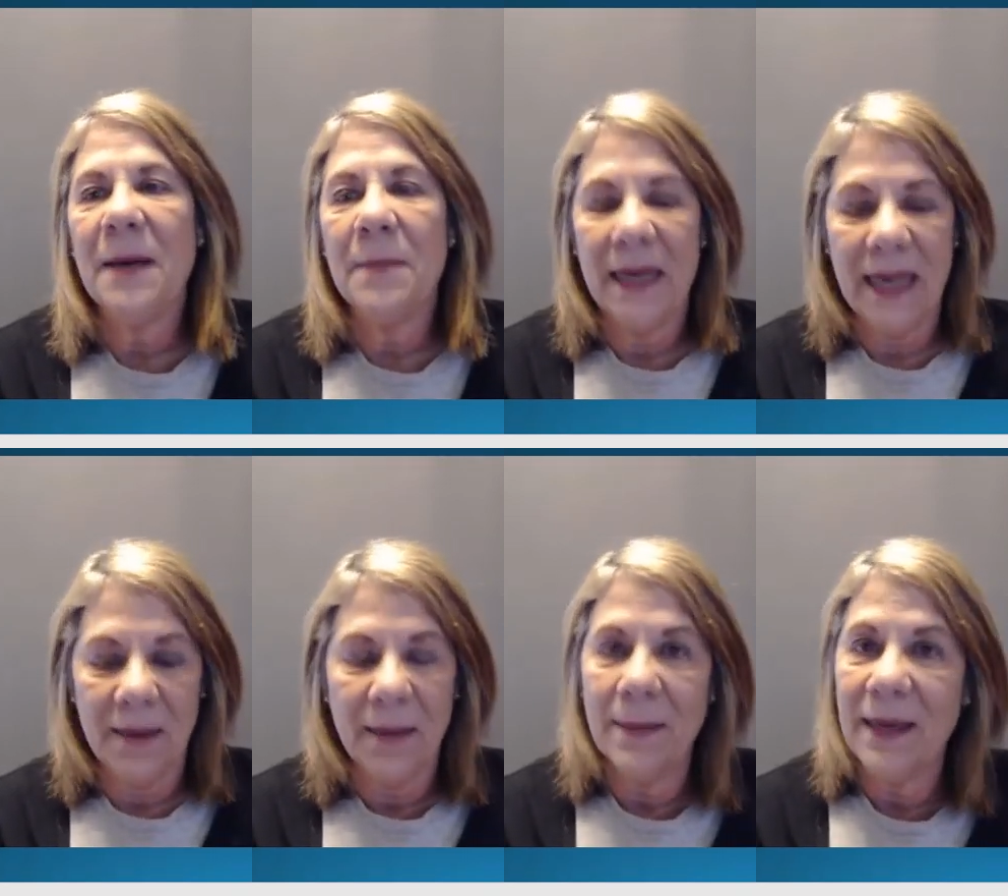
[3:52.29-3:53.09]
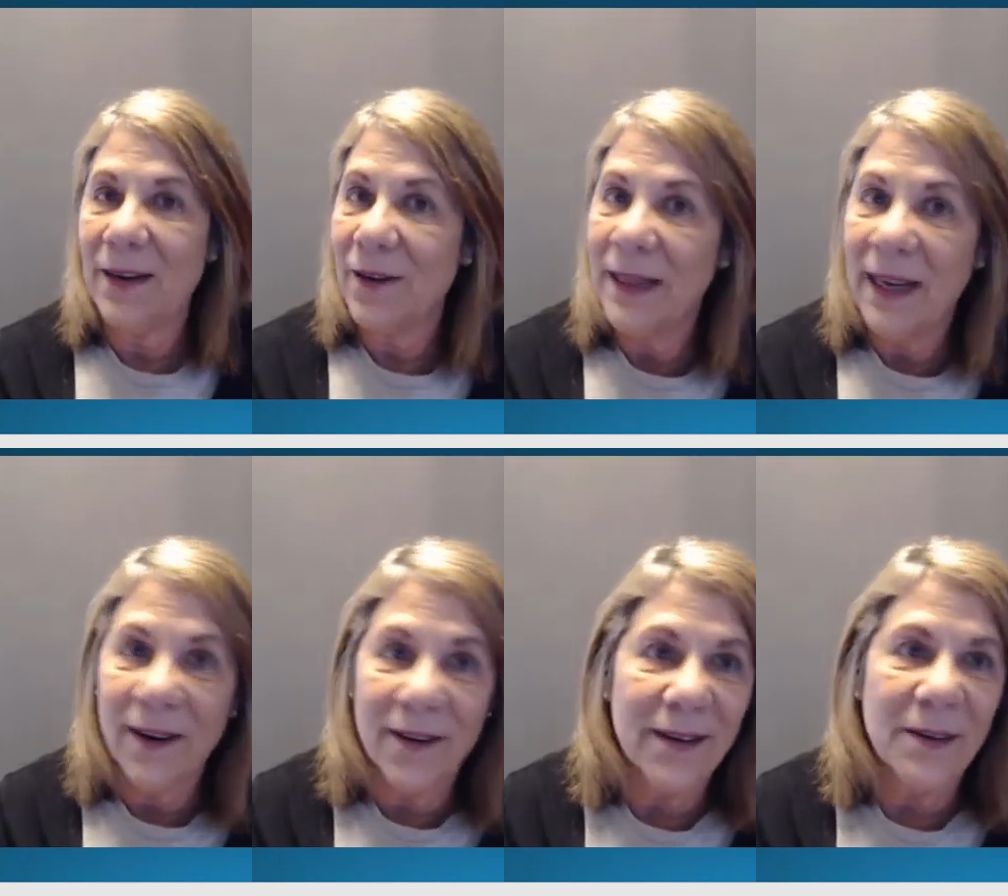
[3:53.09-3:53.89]
Um, again, maybe here and
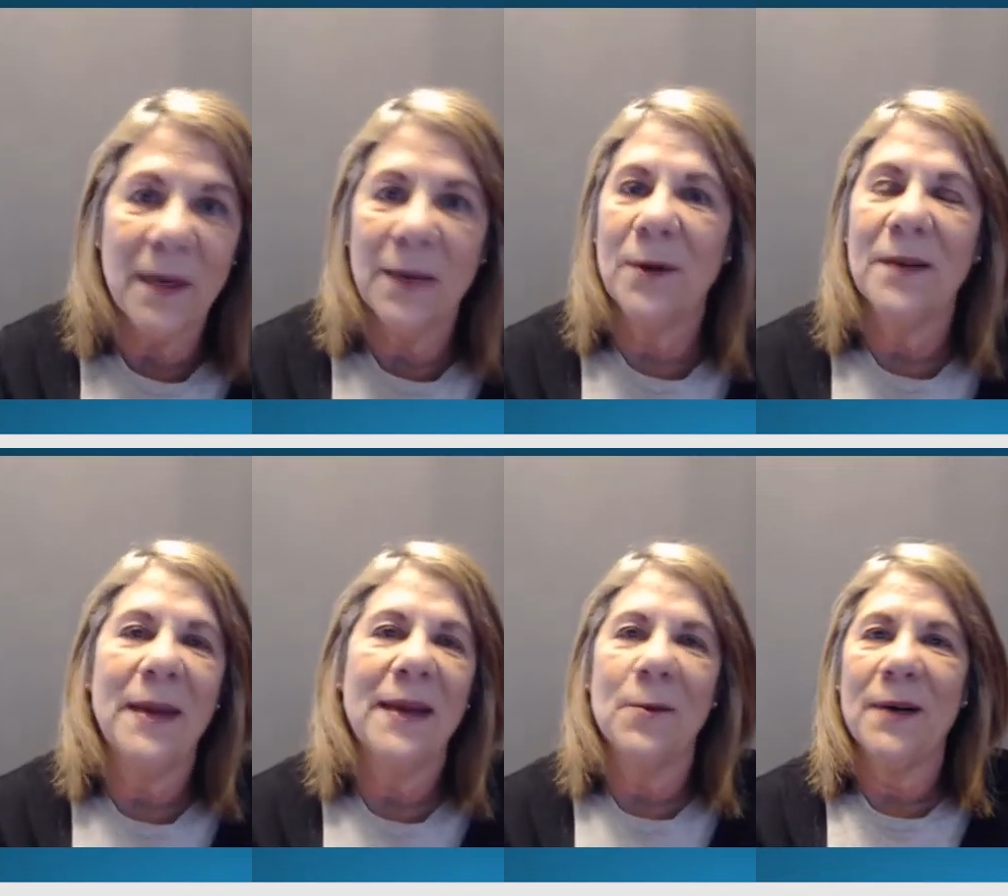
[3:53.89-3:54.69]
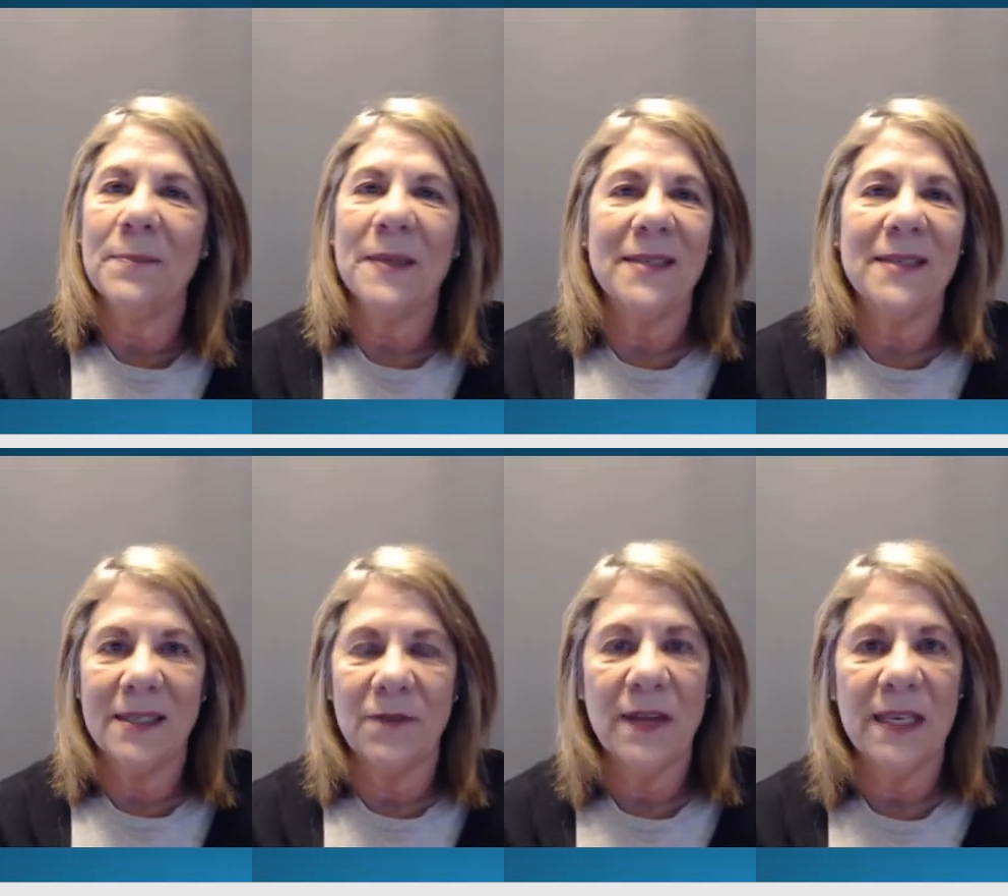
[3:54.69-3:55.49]
there you might want to make one because
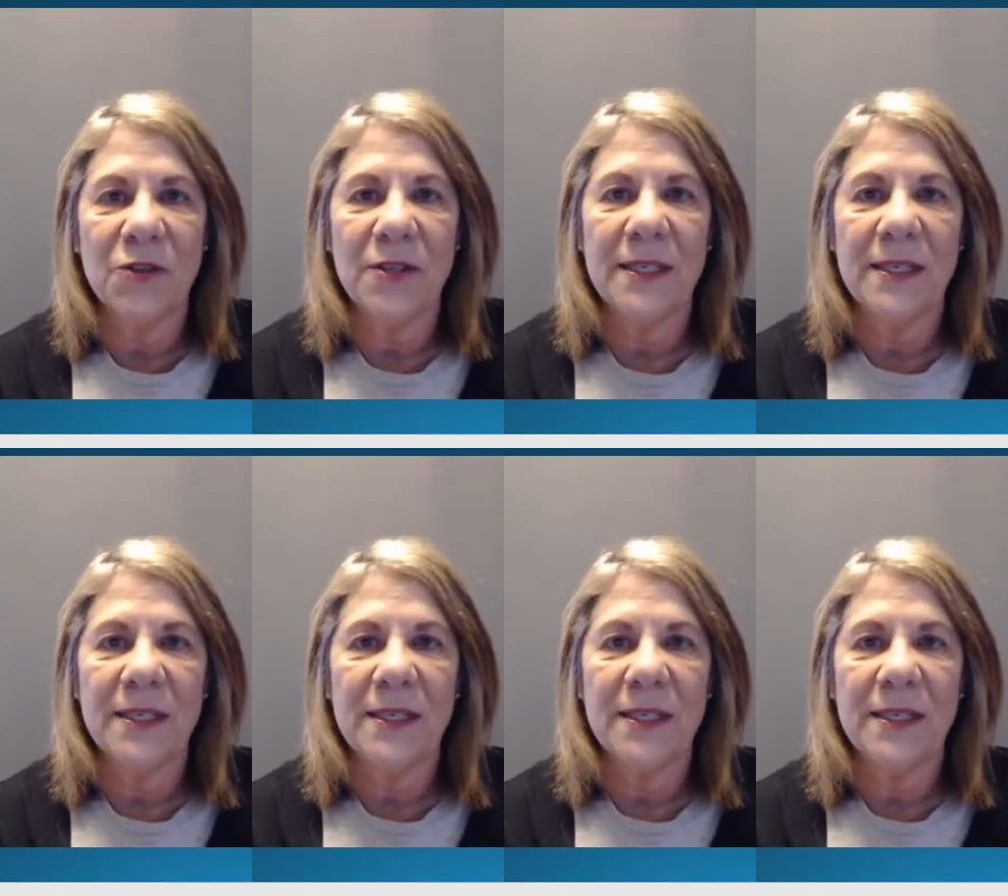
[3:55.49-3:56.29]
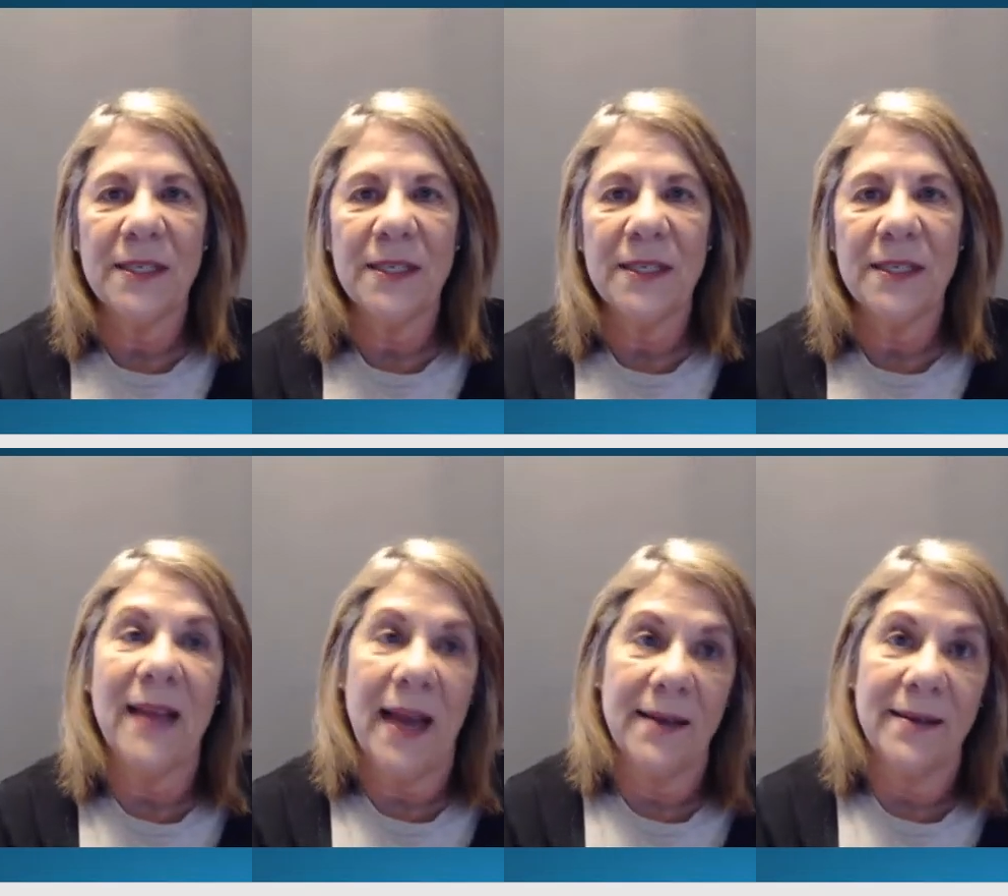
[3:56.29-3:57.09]
it's of interest, but don't expect
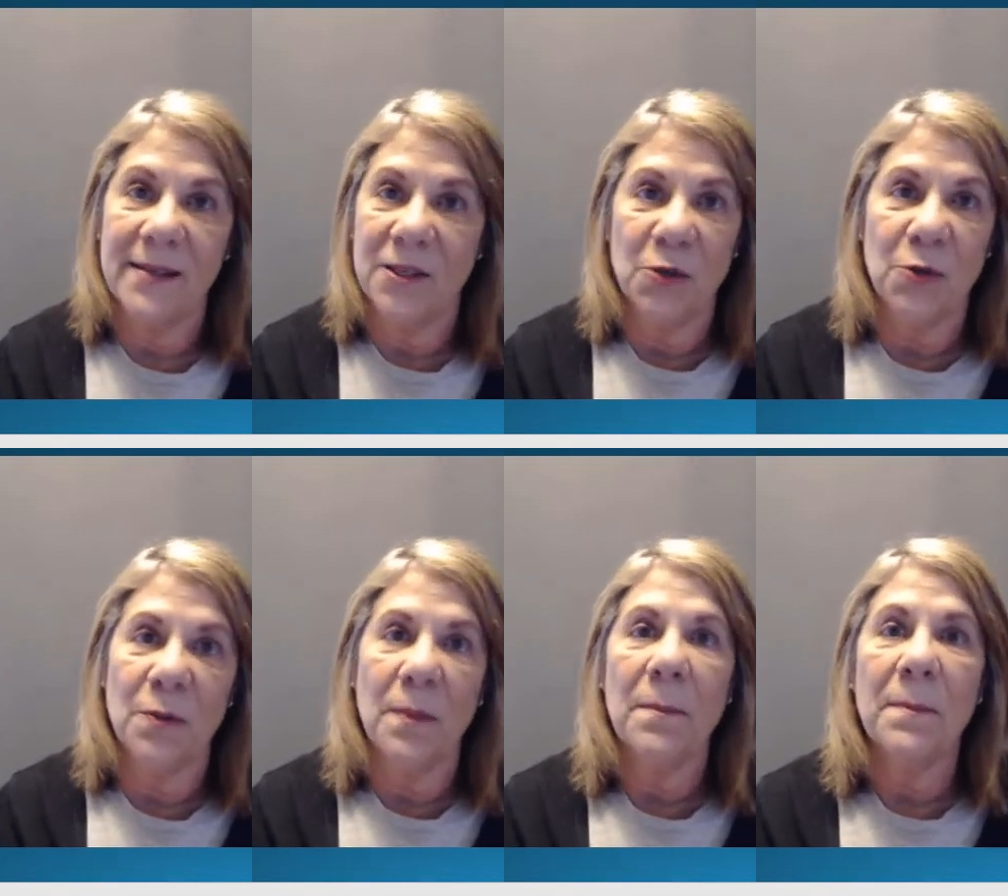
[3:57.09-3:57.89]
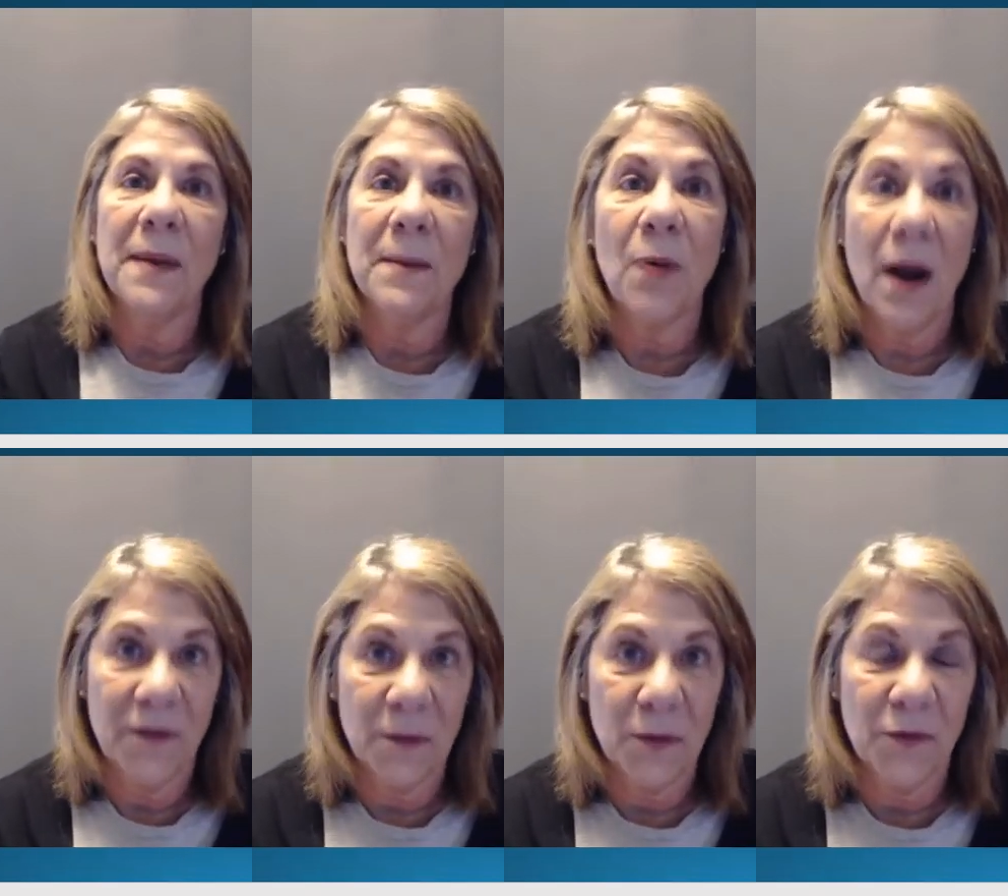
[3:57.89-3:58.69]
that to be
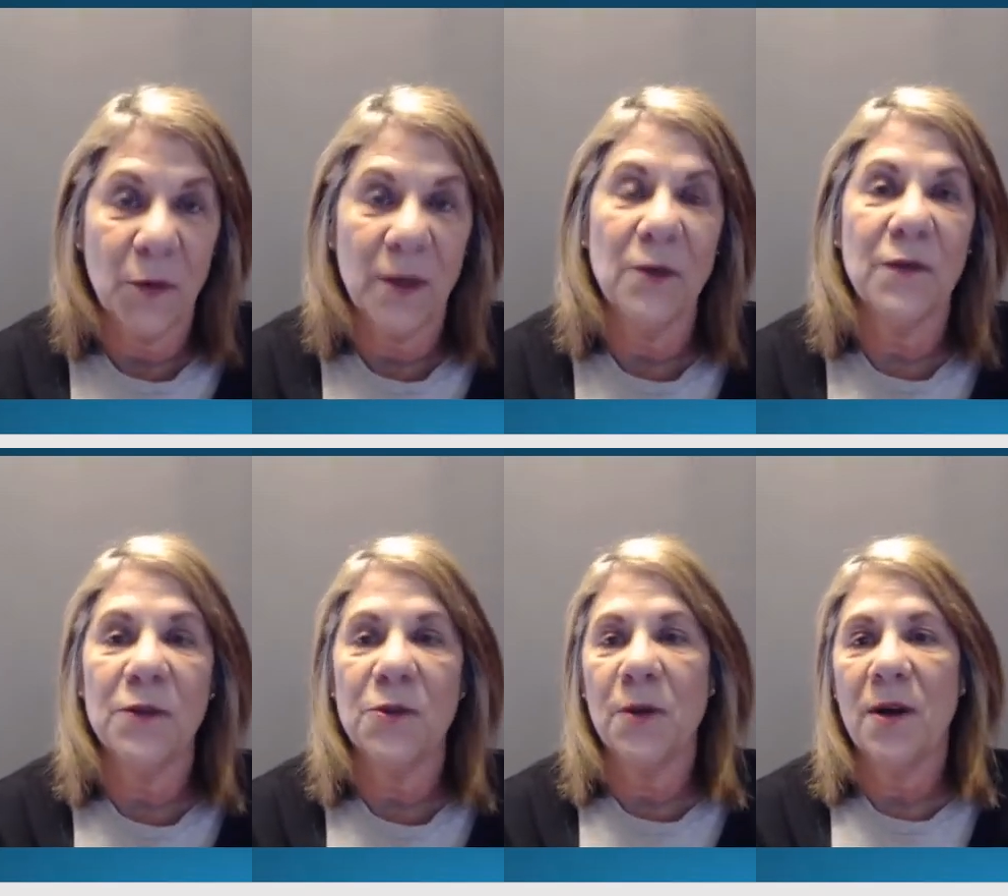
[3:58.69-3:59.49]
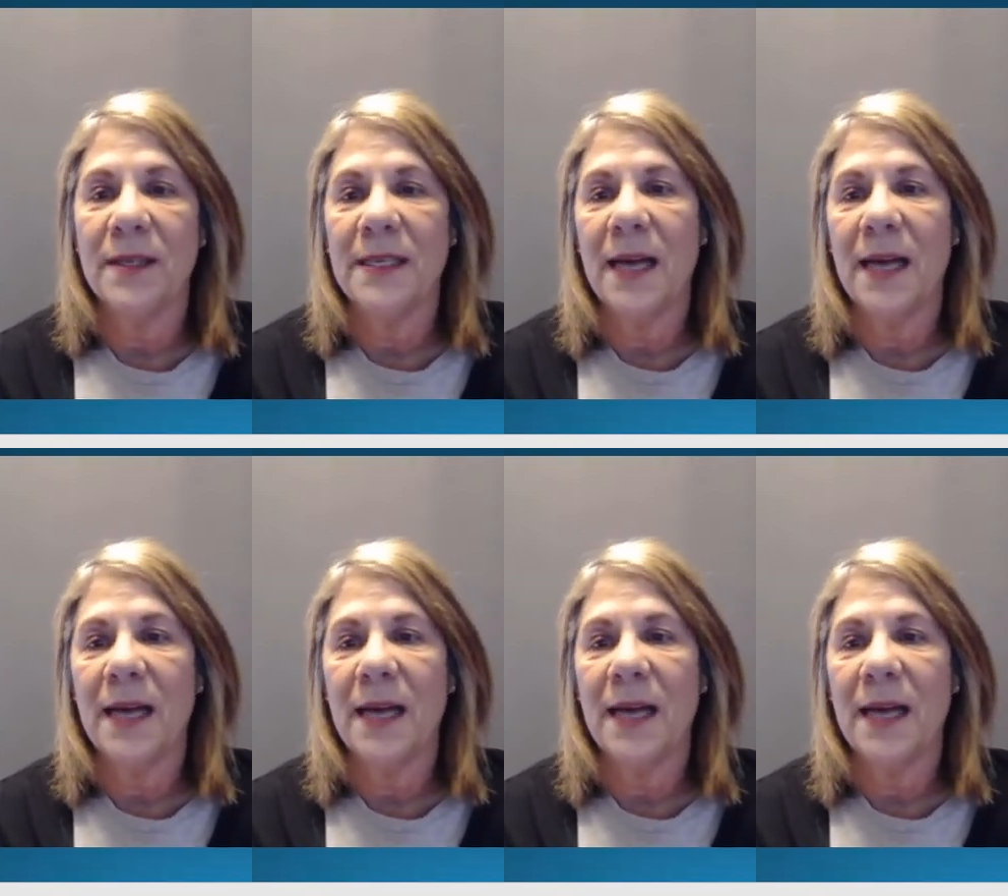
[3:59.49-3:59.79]
profitable for you if you do it all the